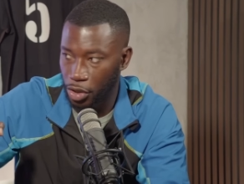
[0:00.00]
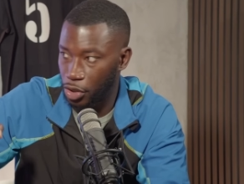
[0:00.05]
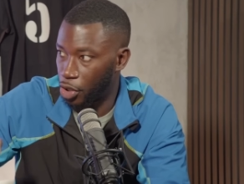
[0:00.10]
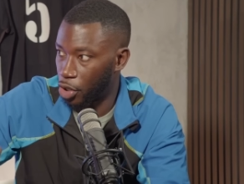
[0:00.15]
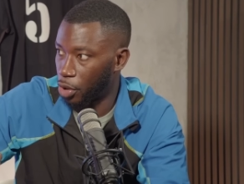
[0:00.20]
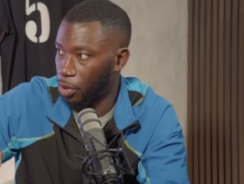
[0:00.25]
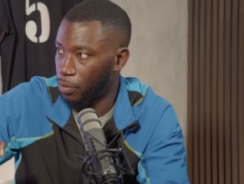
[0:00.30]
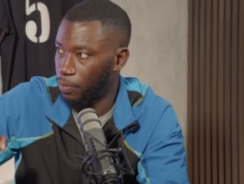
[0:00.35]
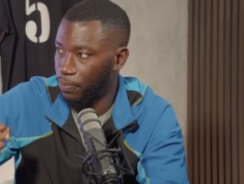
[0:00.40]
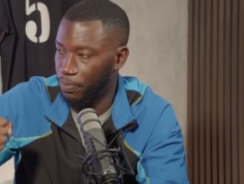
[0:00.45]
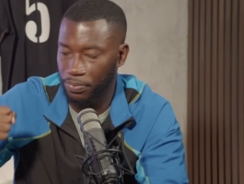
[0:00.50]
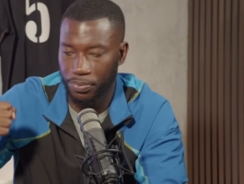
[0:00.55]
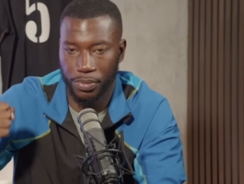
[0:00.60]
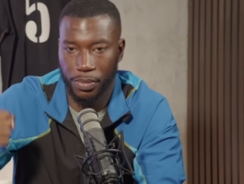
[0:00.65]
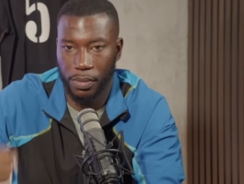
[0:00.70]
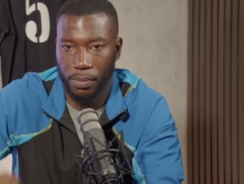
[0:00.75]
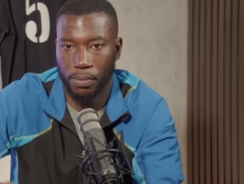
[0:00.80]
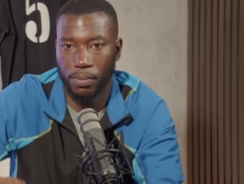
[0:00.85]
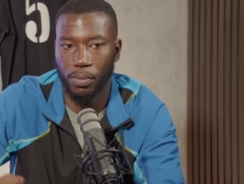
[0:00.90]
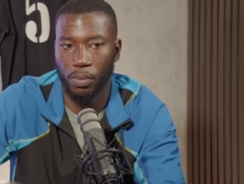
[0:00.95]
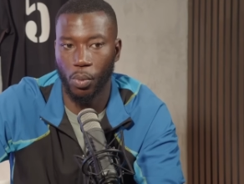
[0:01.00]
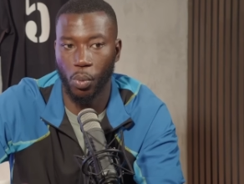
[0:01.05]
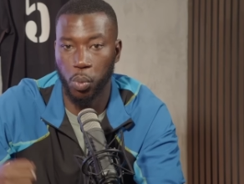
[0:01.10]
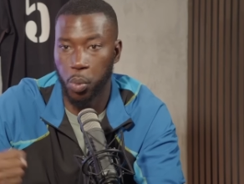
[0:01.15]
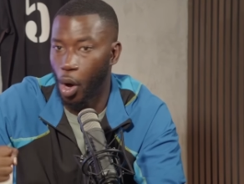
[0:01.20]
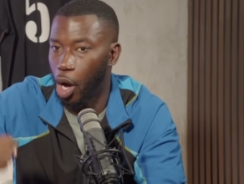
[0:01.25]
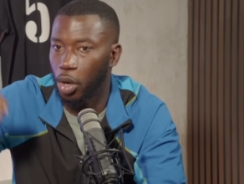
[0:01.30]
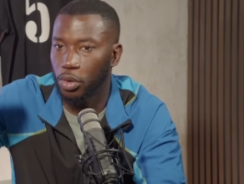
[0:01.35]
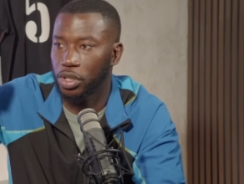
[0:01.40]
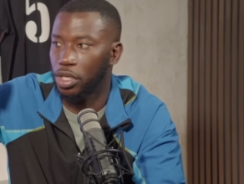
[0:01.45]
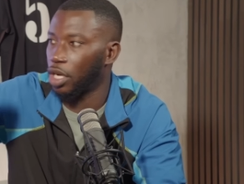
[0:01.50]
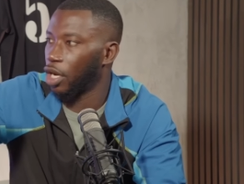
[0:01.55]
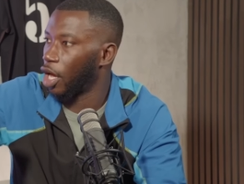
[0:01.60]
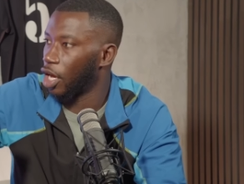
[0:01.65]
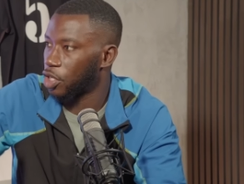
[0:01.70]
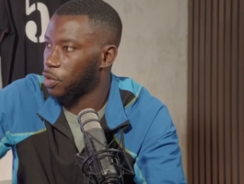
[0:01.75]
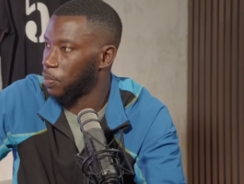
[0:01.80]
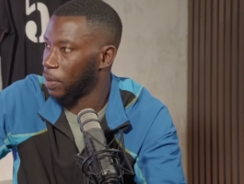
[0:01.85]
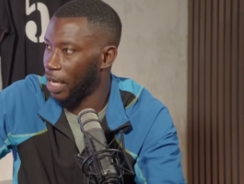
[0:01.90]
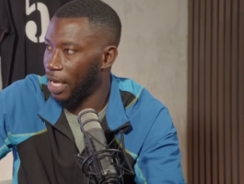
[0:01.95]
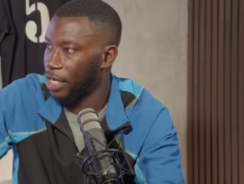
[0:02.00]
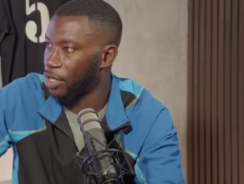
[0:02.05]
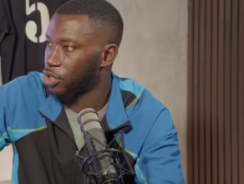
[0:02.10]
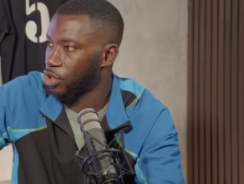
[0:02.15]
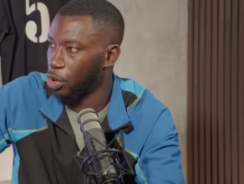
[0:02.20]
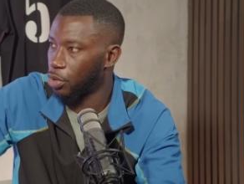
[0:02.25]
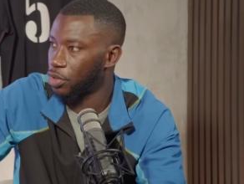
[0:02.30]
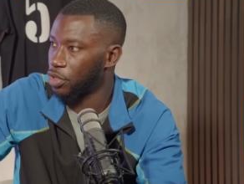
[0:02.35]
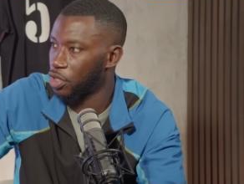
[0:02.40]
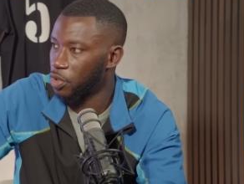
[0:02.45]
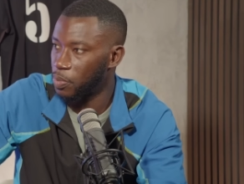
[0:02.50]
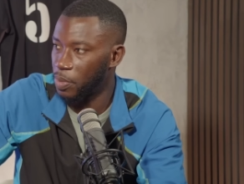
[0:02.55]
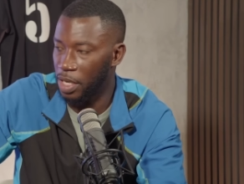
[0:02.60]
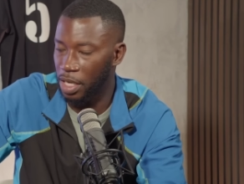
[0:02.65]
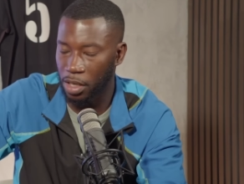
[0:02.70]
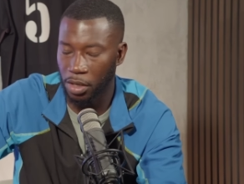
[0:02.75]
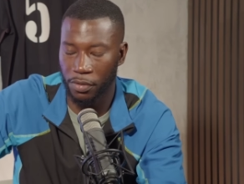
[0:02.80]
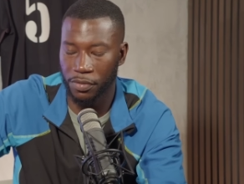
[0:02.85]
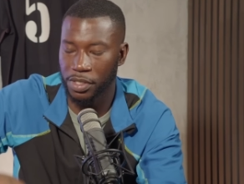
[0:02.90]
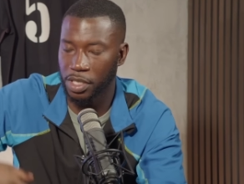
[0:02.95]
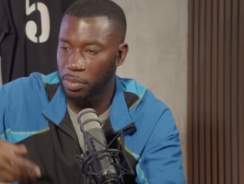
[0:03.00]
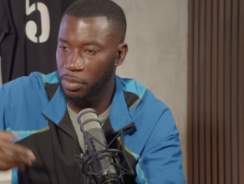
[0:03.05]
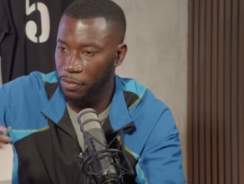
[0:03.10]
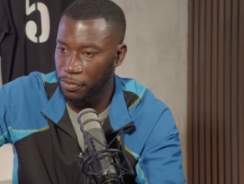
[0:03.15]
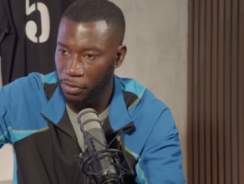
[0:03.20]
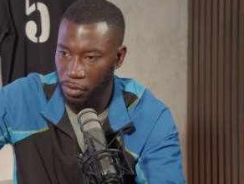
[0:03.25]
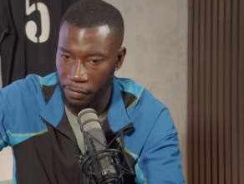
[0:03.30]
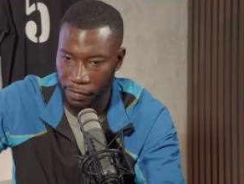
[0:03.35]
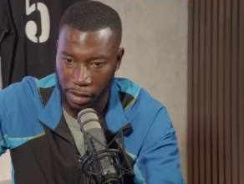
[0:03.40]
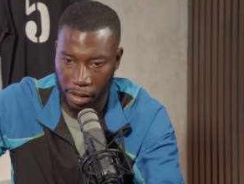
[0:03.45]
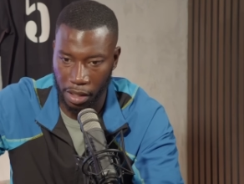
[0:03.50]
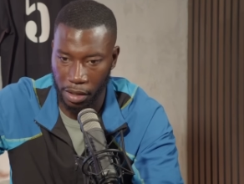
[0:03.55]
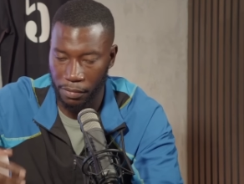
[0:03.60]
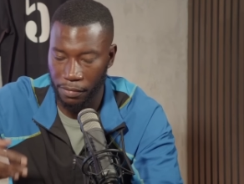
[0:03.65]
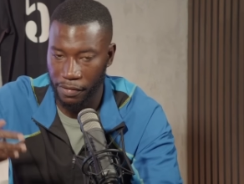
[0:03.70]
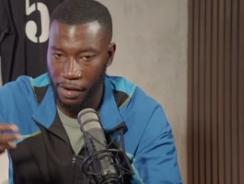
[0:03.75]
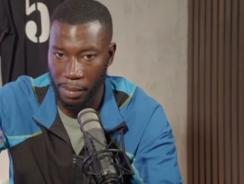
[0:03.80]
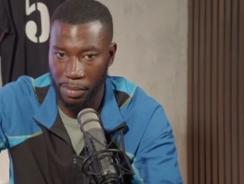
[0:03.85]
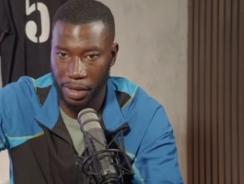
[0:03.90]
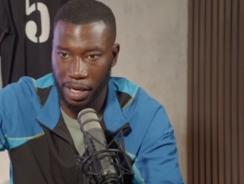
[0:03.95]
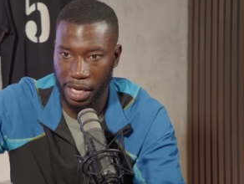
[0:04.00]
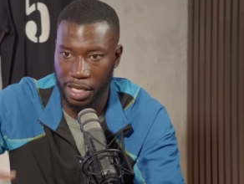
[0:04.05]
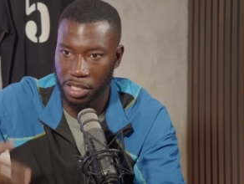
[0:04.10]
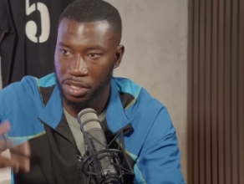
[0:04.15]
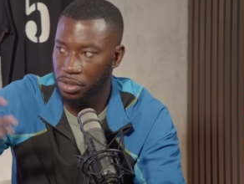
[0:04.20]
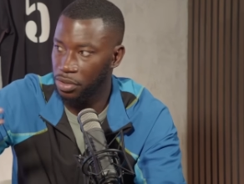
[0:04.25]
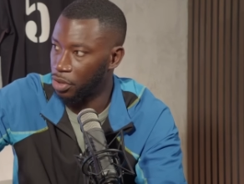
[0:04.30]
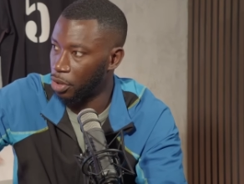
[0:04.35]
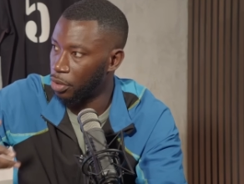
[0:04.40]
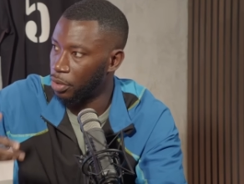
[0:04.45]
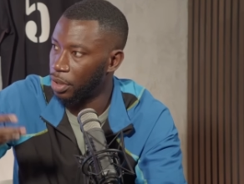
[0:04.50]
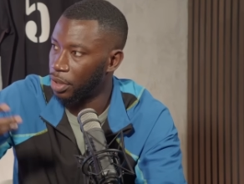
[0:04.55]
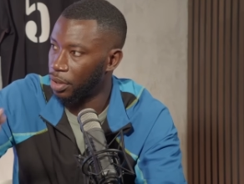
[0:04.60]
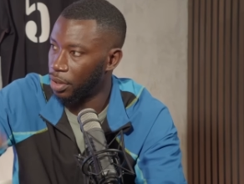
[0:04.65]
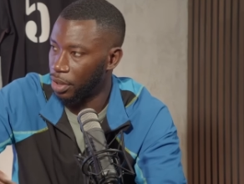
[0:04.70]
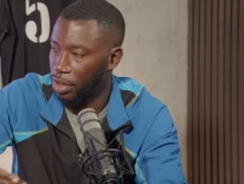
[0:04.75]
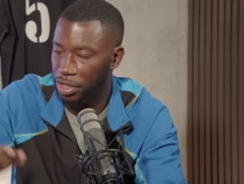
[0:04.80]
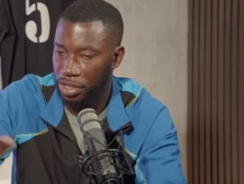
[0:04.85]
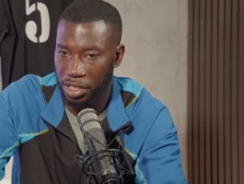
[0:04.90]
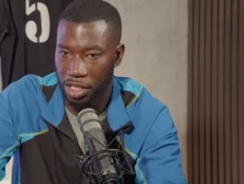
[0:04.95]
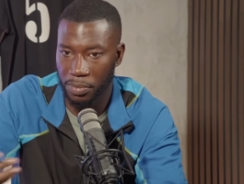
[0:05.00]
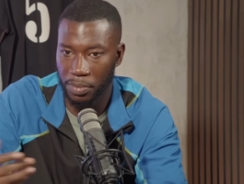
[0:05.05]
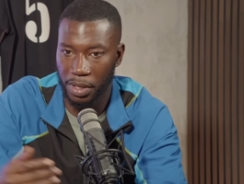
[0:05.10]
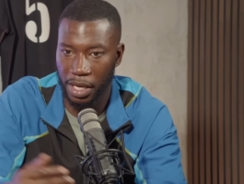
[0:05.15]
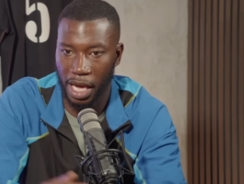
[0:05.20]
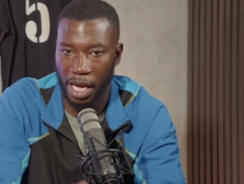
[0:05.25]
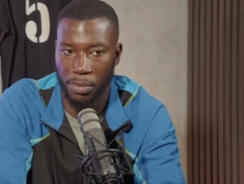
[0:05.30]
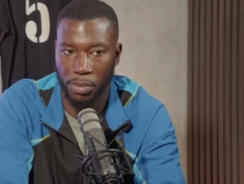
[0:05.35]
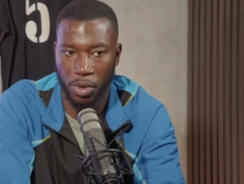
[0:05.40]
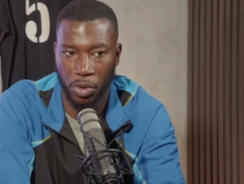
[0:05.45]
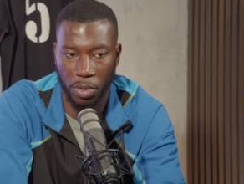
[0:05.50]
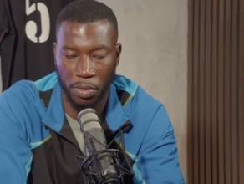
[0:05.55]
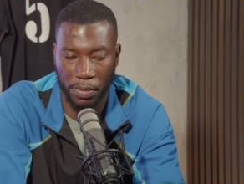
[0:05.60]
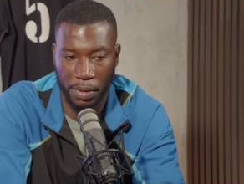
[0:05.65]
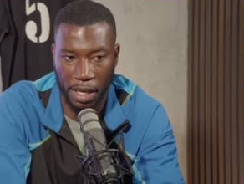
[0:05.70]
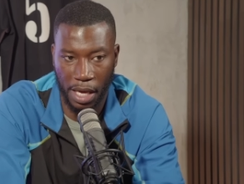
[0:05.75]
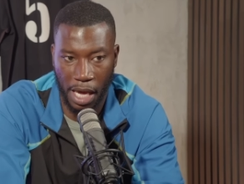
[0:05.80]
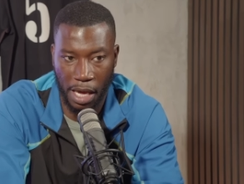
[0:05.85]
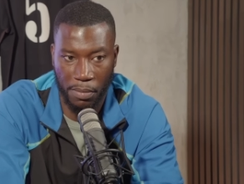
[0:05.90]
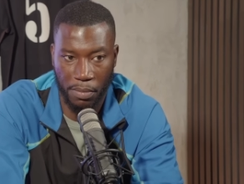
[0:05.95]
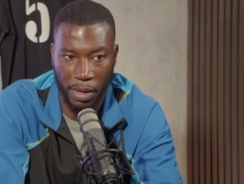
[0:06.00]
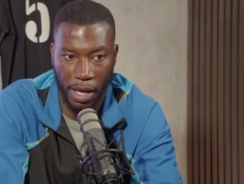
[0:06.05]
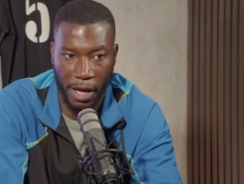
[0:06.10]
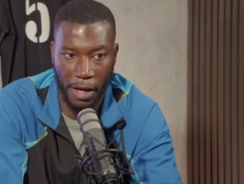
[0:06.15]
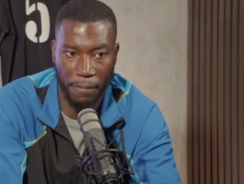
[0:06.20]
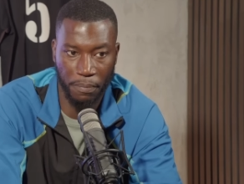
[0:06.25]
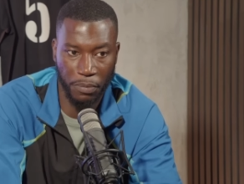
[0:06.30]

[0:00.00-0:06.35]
you know, world class players, so to speak, Yeah. obviously before the, um, Fabregas, you know, initially Yeah, became yeah. who he became, yeah.